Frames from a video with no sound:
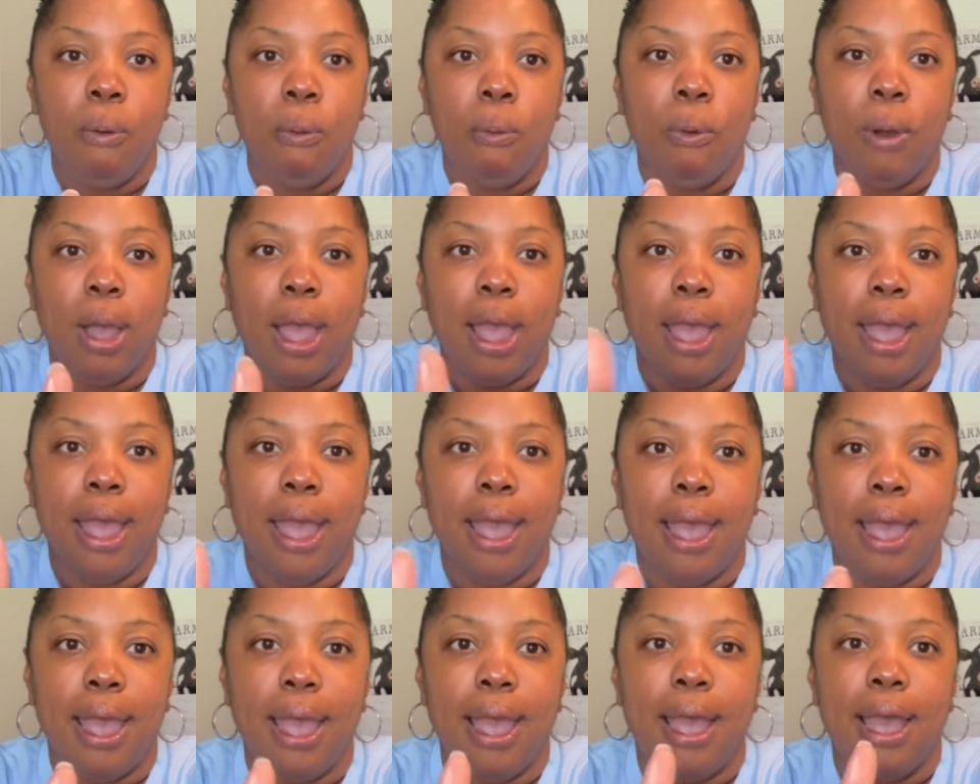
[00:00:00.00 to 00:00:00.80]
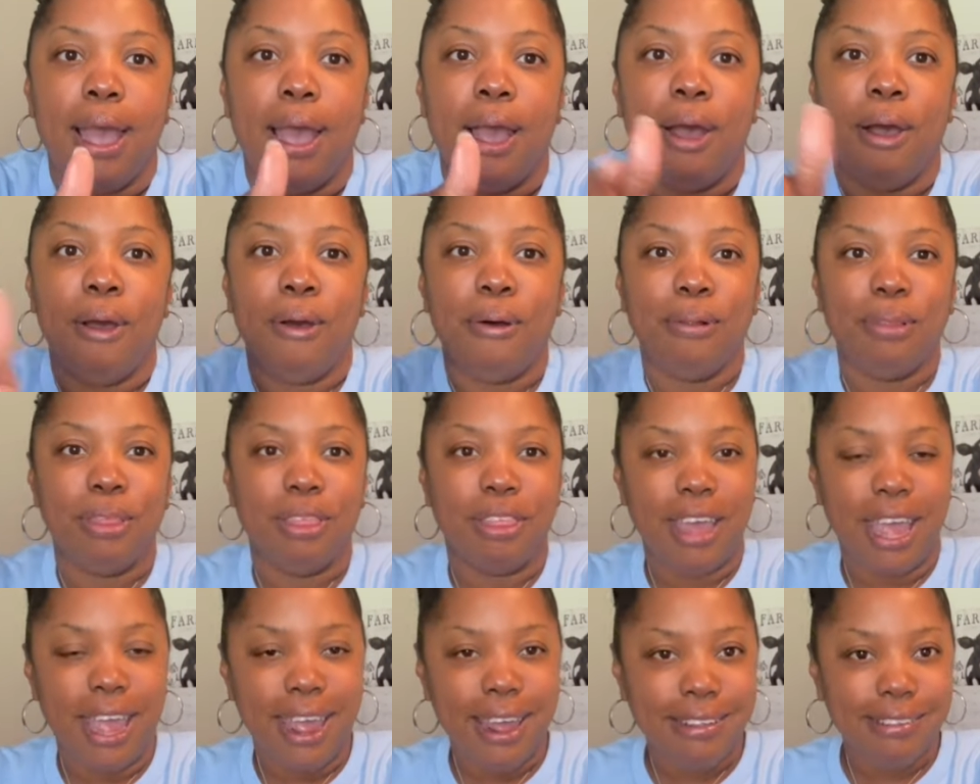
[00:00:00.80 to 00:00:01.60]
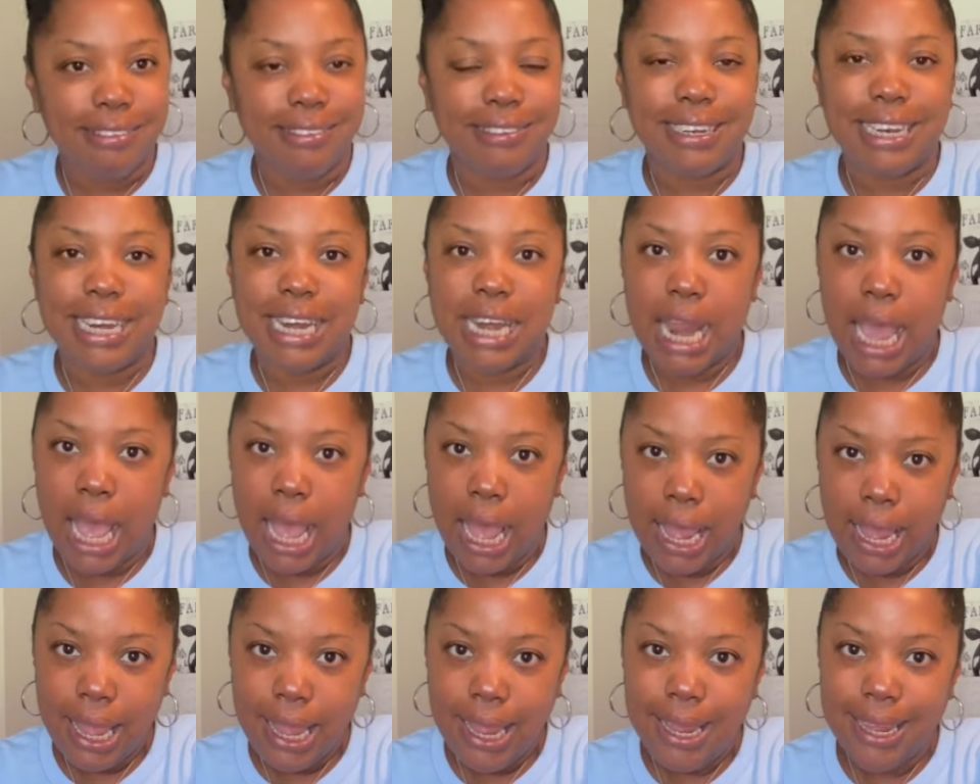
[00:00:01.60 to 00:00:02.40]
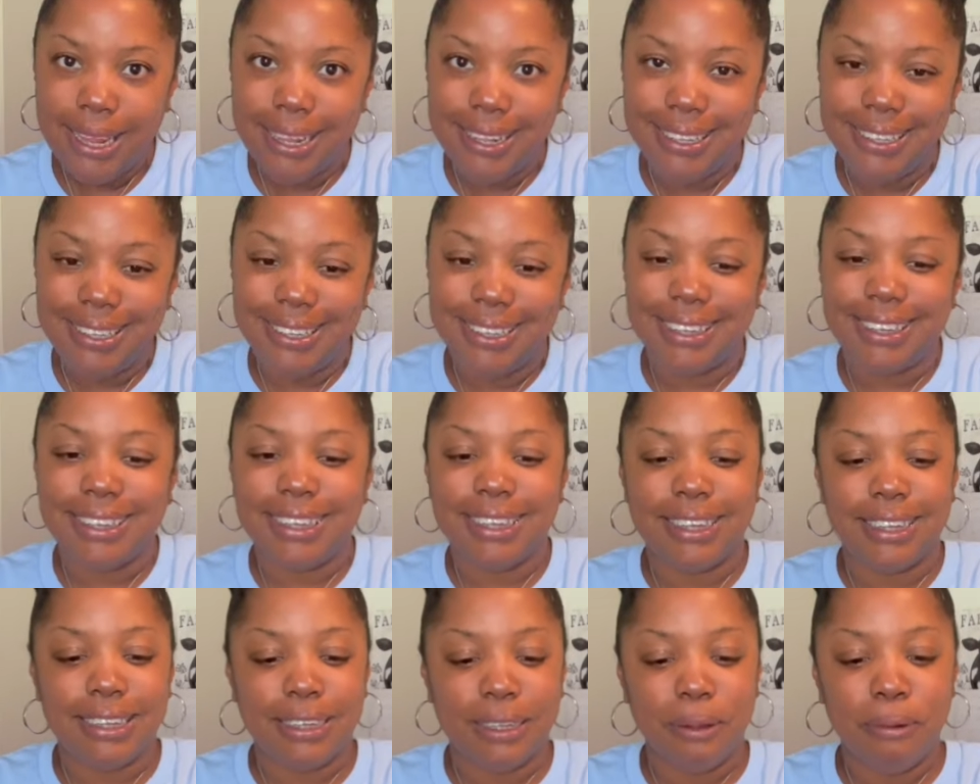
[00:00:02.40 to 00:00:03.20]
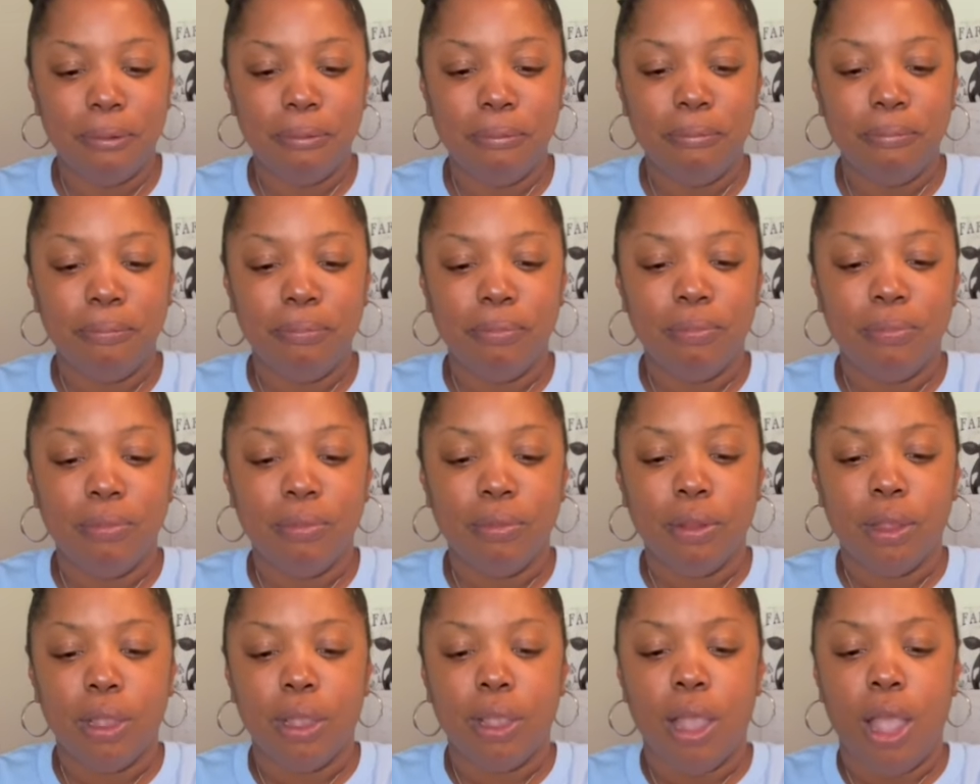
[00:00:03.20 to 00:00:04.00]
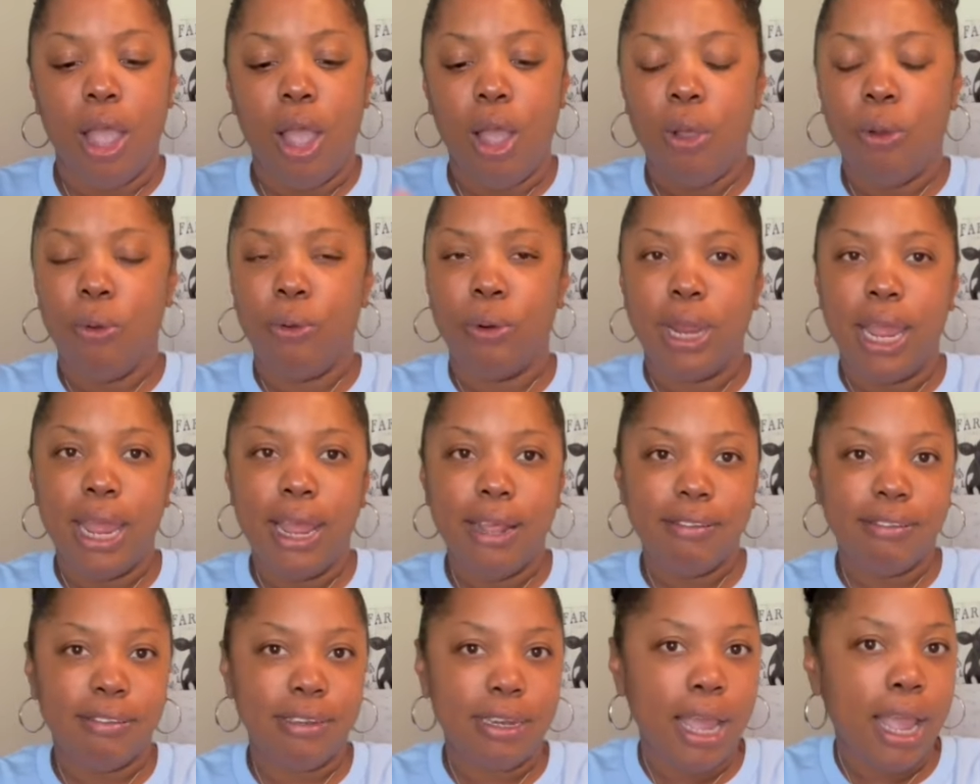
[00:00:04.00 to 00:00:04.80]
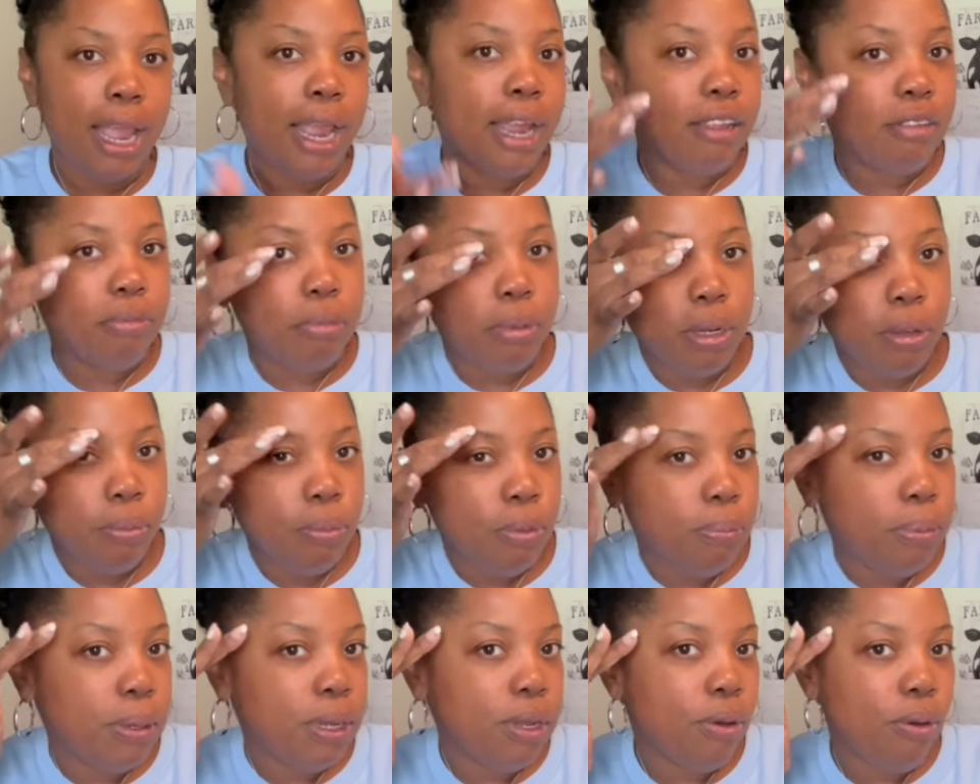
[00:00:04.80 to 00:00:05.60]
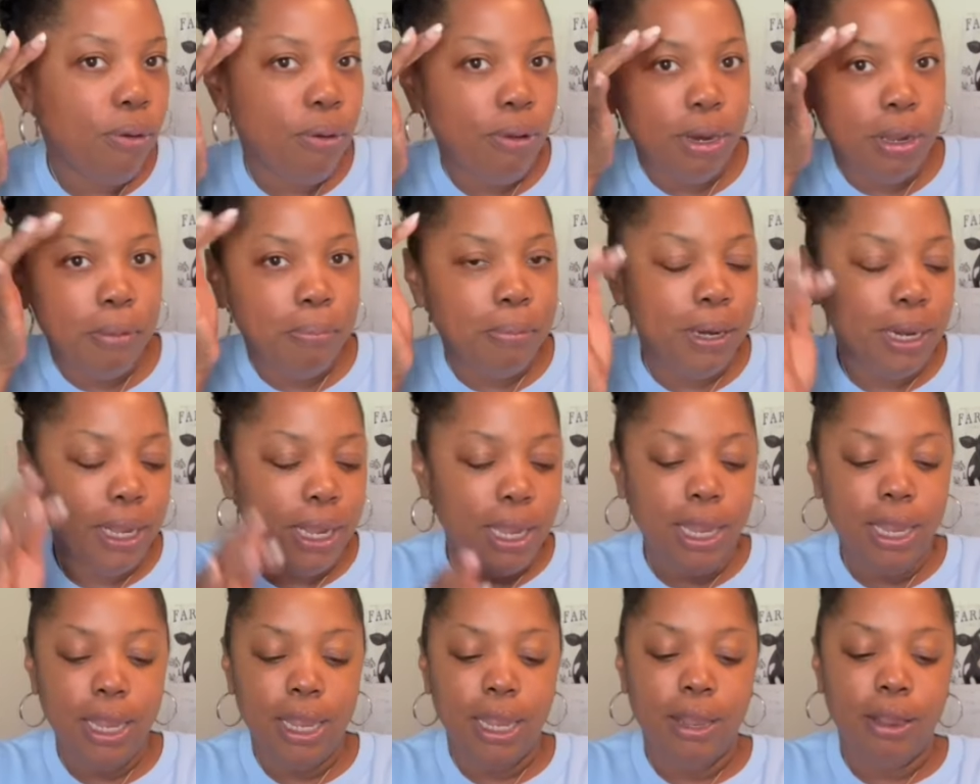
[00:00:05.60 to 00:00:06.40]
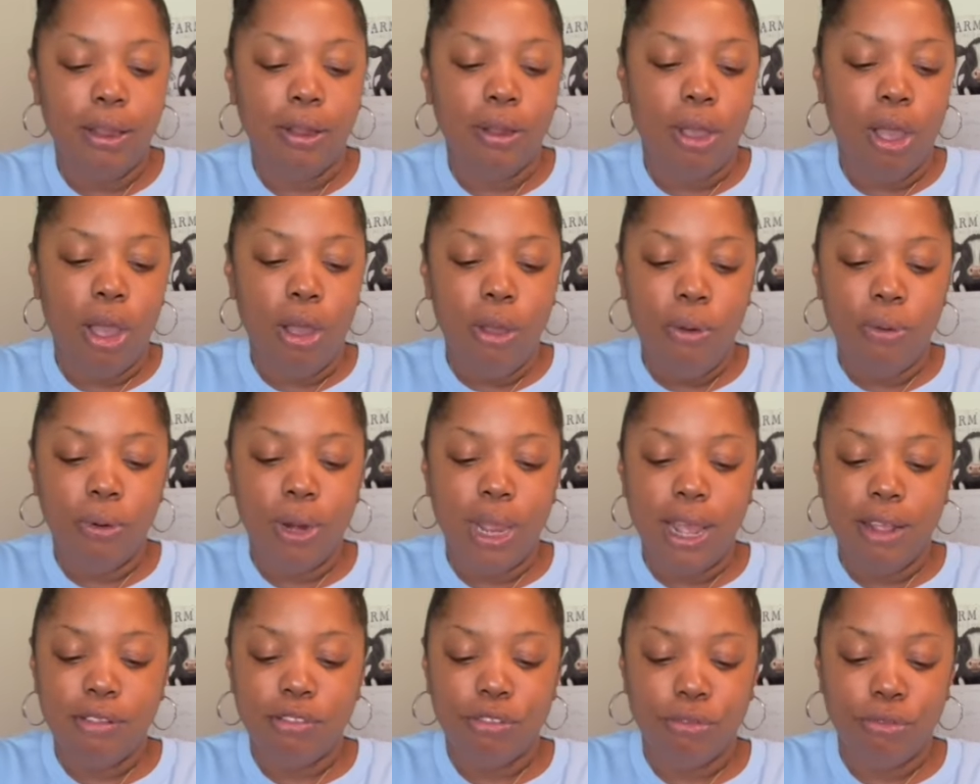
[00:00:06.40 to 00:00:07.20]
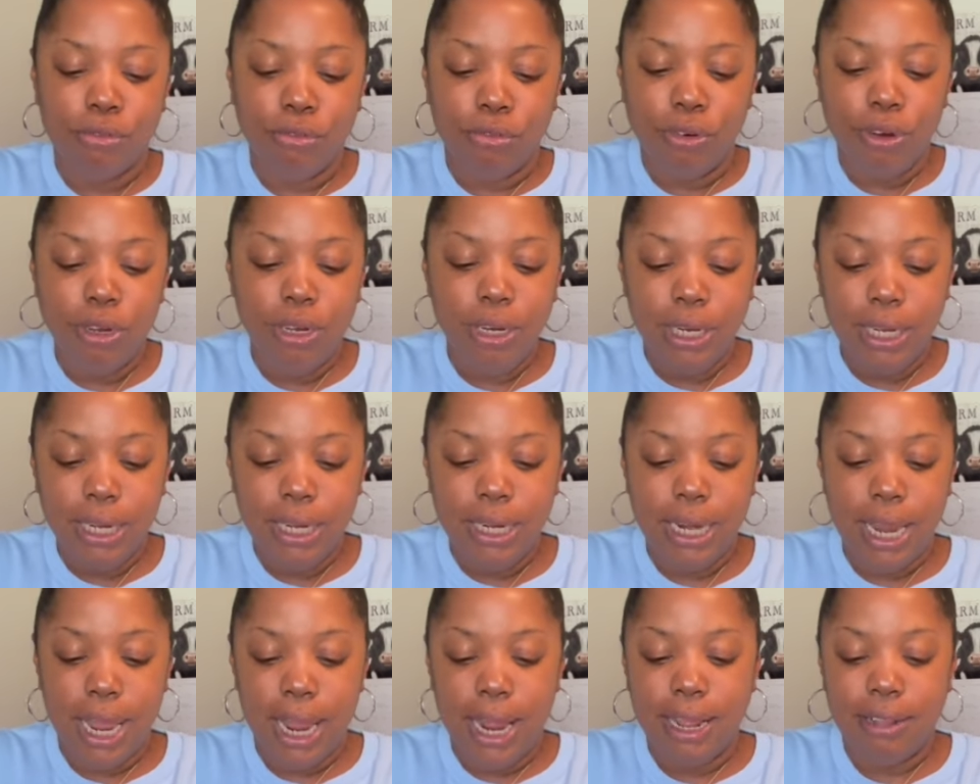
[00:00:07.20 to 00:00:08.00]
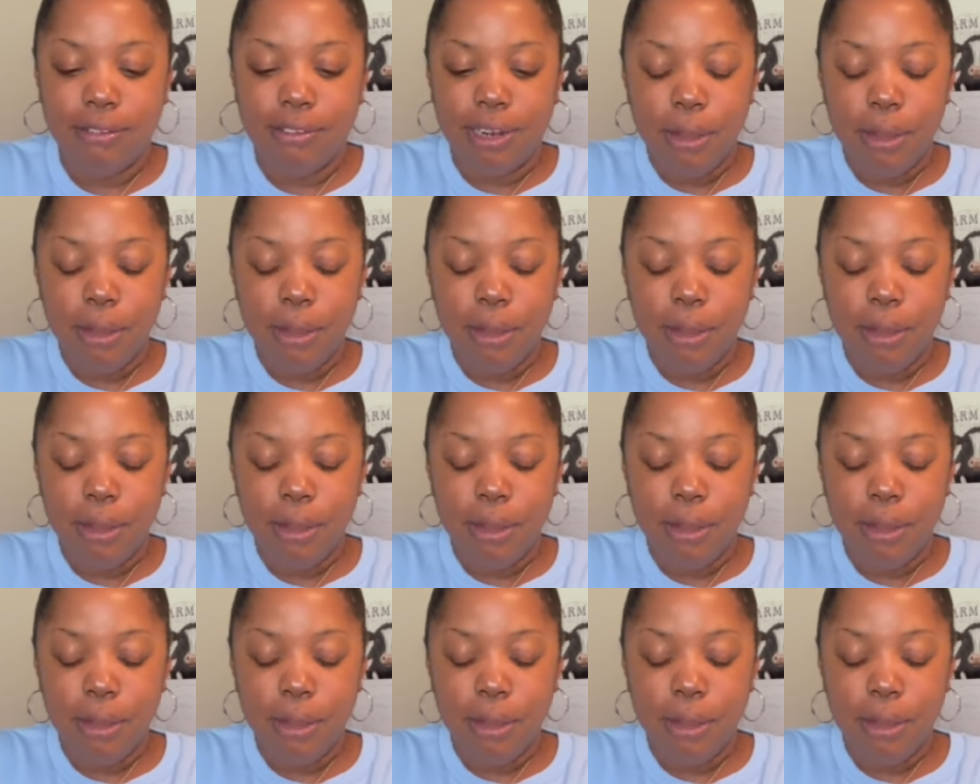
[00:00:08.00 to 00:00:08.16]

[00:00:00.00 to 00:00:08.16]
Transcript: Wow, that's nice. Oh, that's nice, but it will be all up in here. Oh, that's really nice.